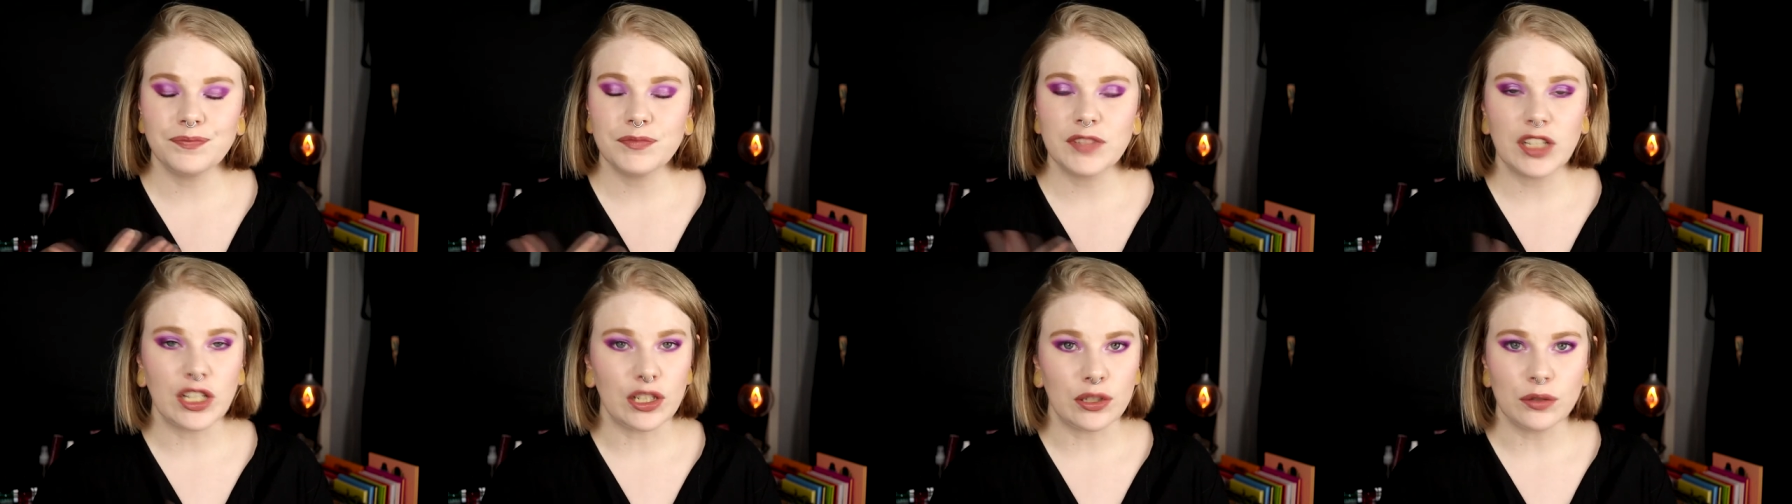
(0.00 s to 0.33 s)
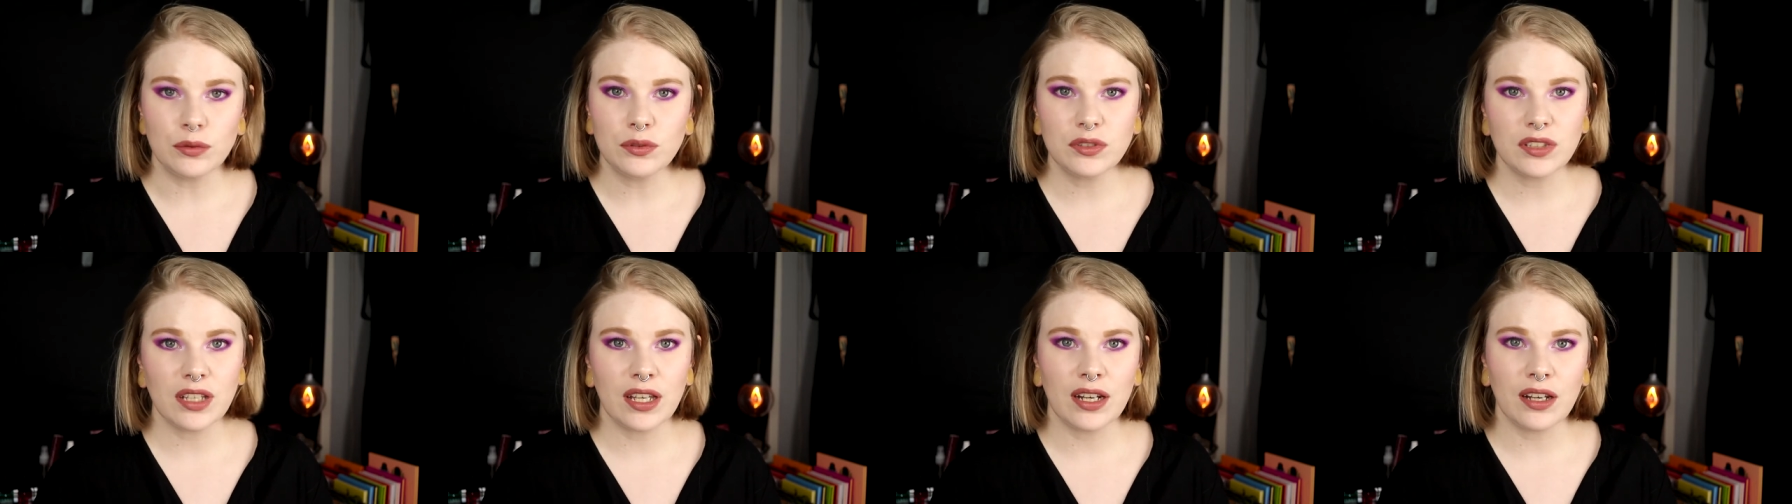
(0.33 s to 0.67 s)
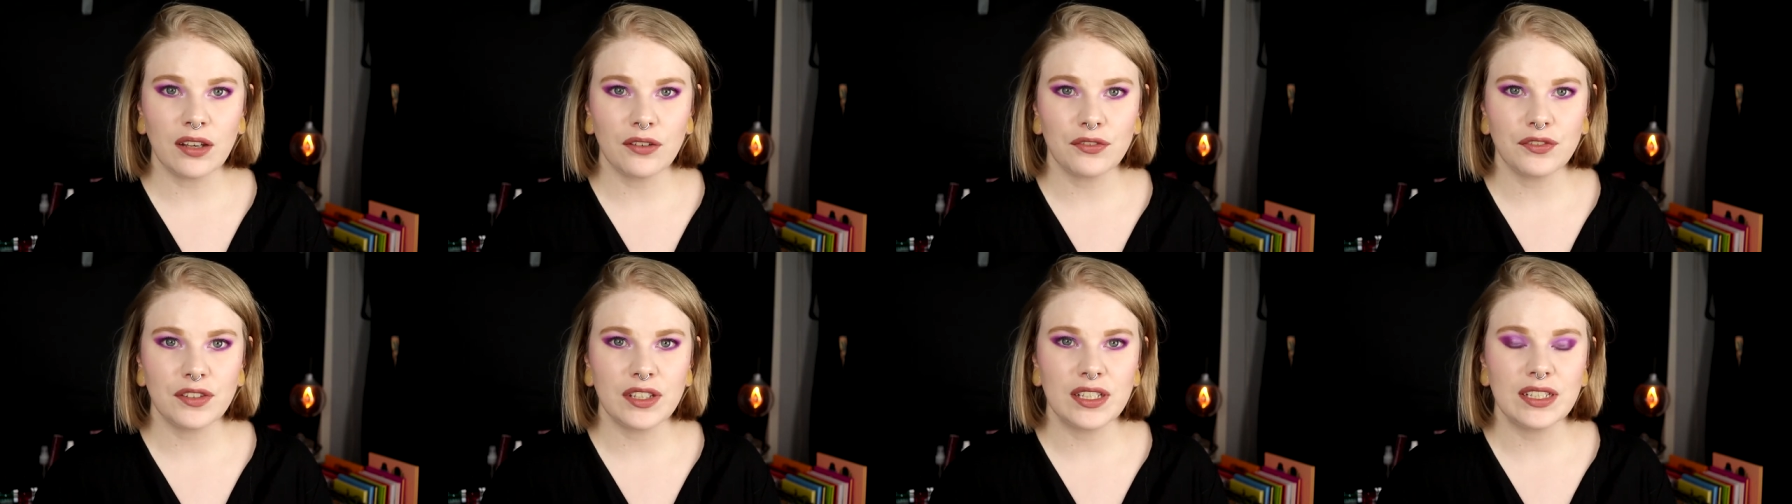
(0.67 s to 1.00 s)
lose any
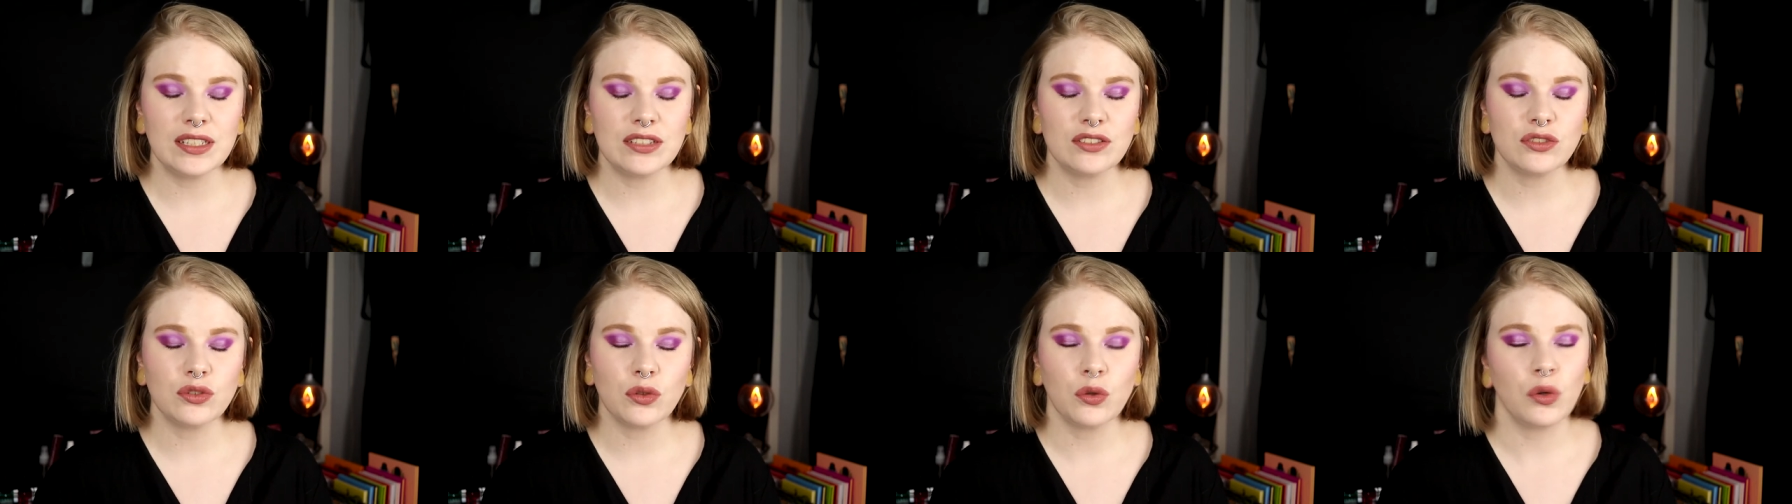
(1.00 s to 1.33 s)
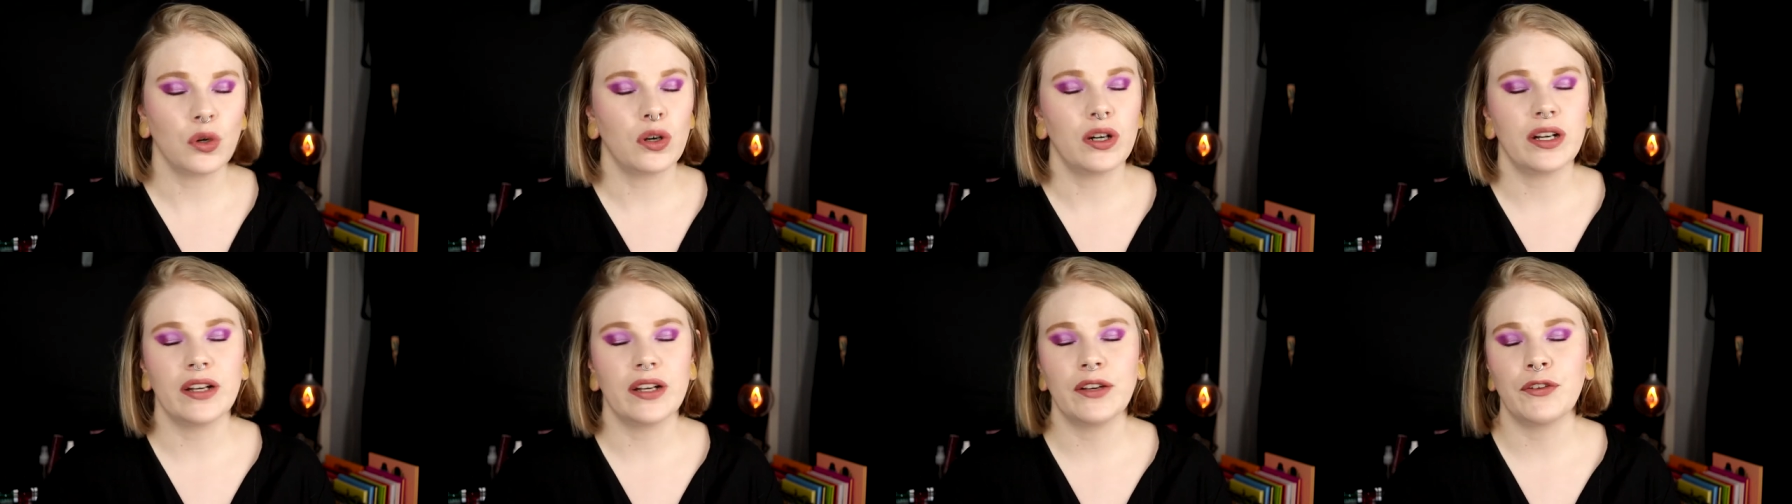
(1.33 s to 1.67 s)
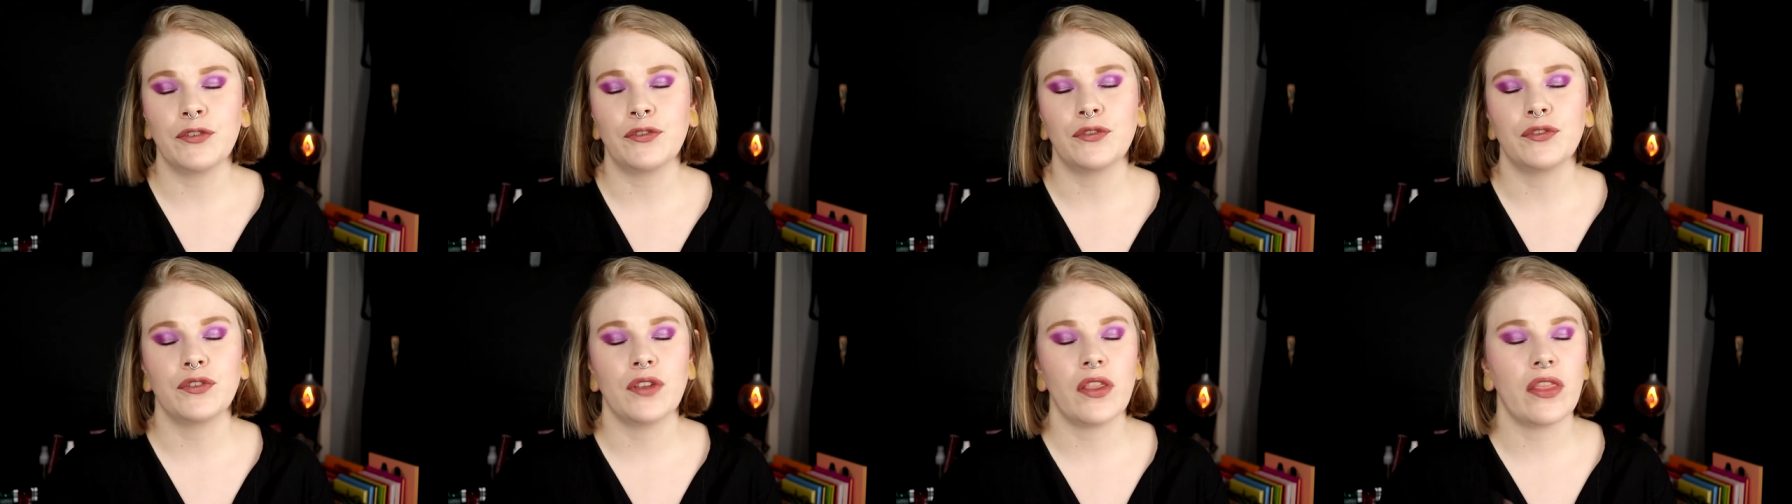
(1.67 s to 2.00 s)
of these or
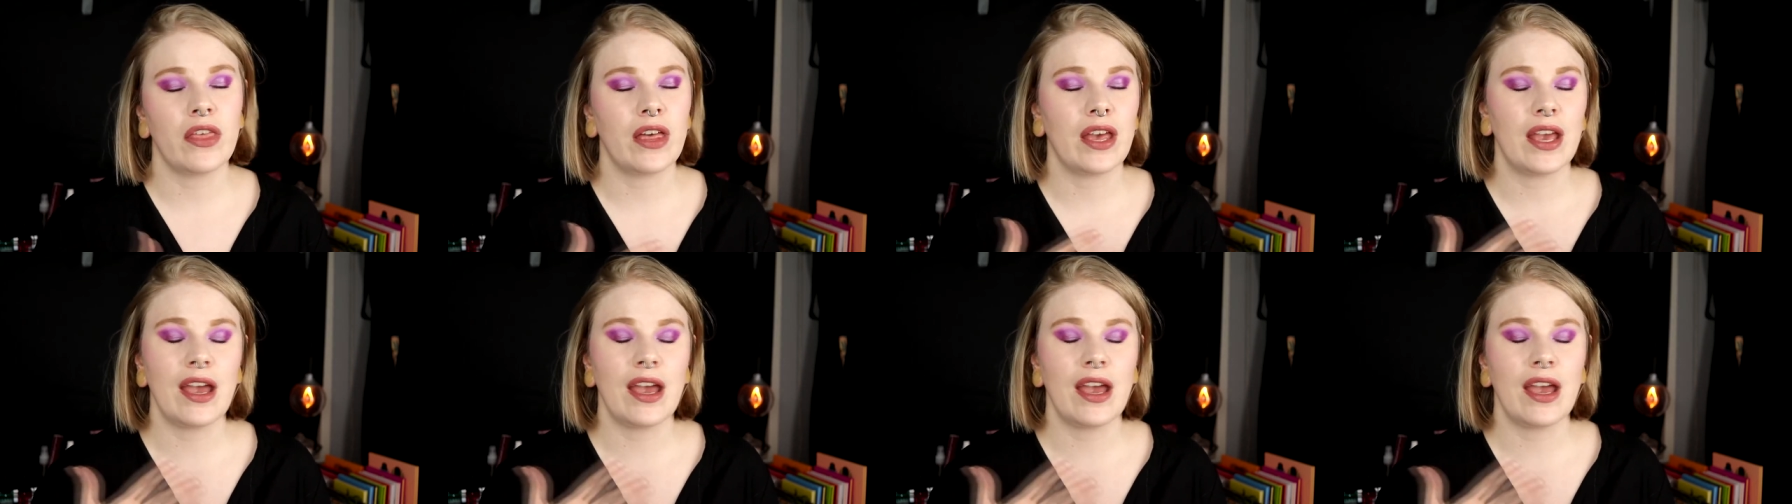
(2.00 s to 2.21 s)
if they